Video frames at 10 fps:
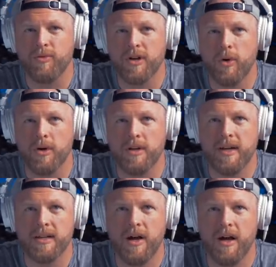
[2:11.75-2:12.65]
record a
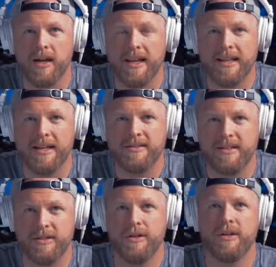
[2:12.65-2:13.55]
TikTok unless
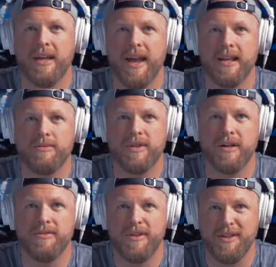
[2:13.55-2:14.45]
he's looking at
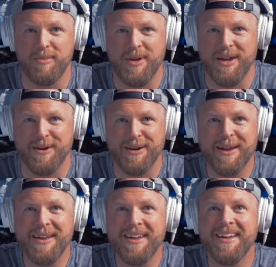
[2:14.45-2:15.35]
himself in the mirror.